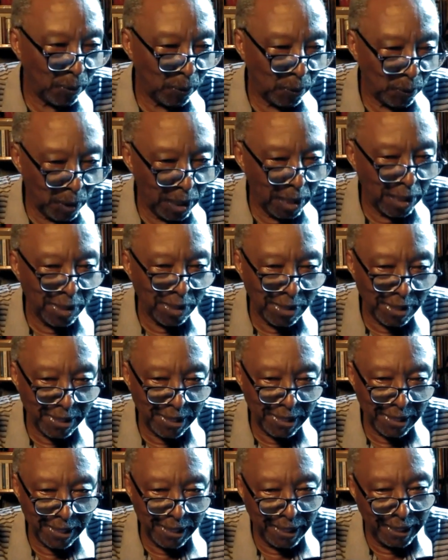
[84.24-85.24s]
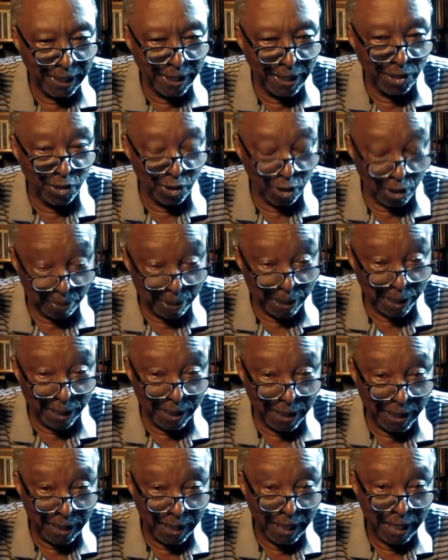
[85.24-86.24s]
works in
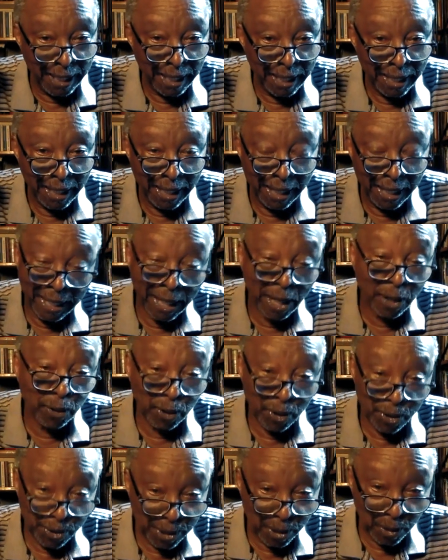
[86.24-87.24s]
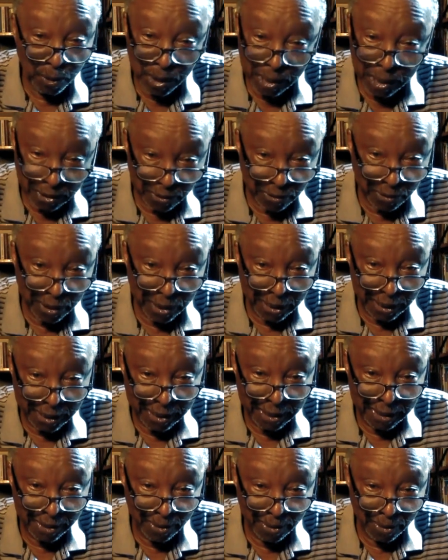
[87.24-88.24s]
Germany and across the world,
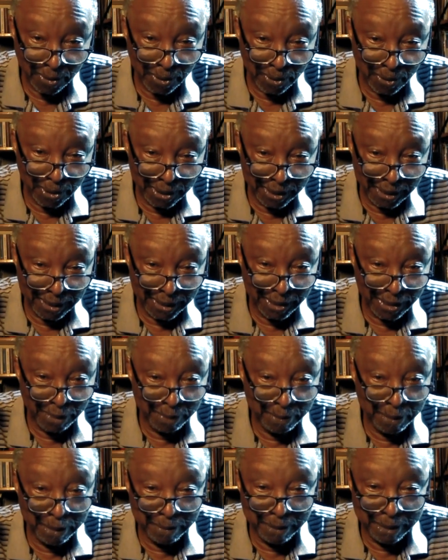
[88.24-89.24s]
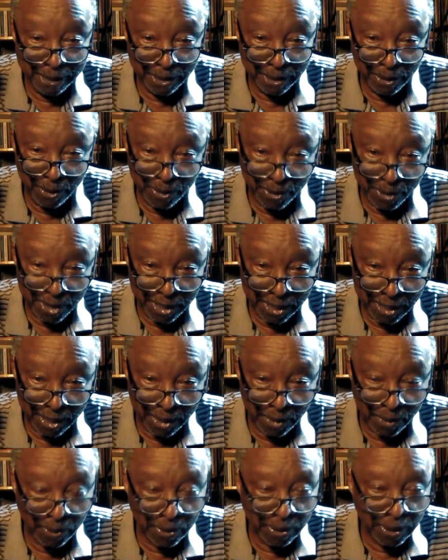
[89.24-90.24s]
really, not only in Germany, but he goes
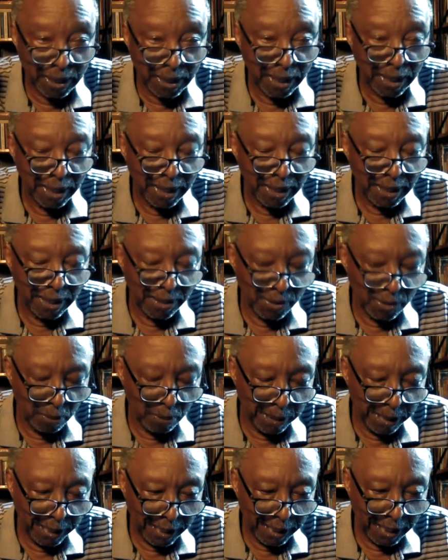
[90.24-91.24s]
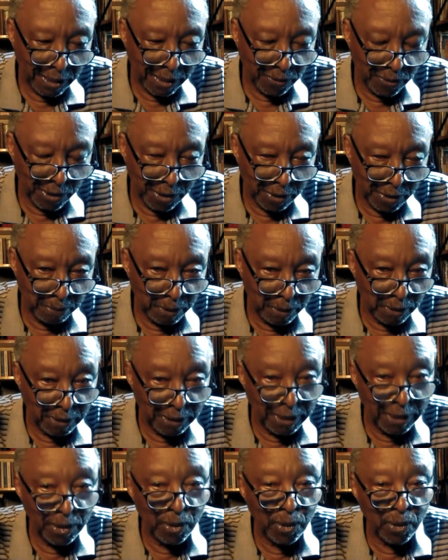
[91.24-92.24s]
around in so many countries, both
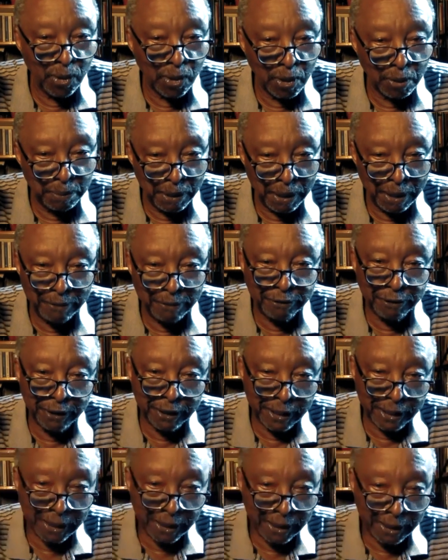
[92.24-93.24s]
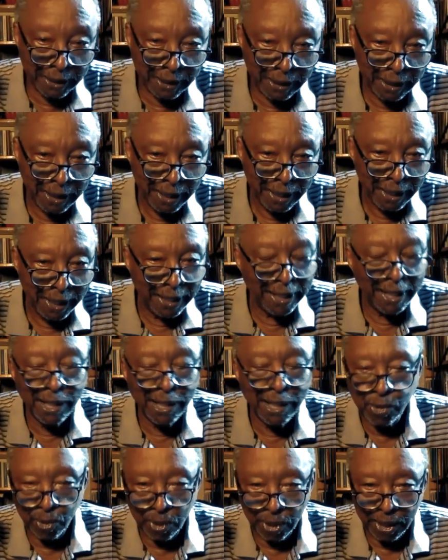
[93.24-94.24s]
in Europe, Africa, and
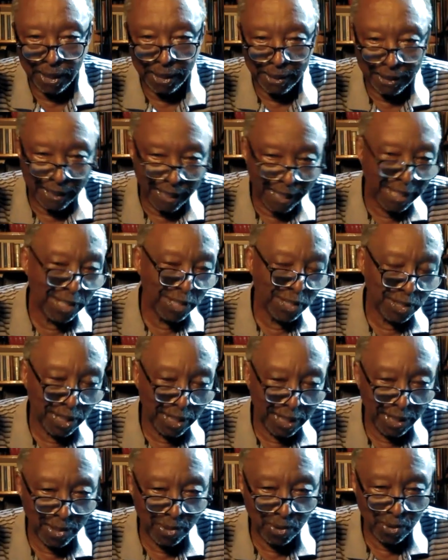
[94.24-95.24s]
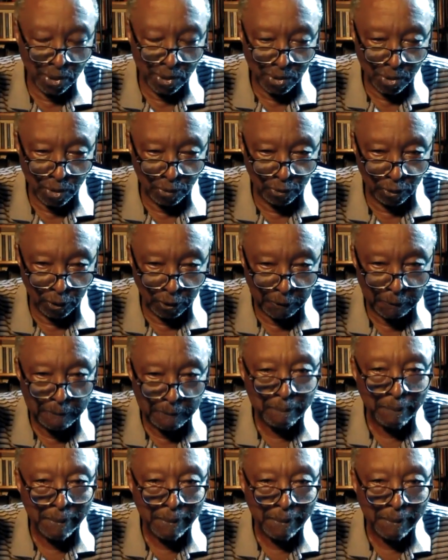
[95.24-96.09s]
elsewhere, in Asia, and so on and so forth.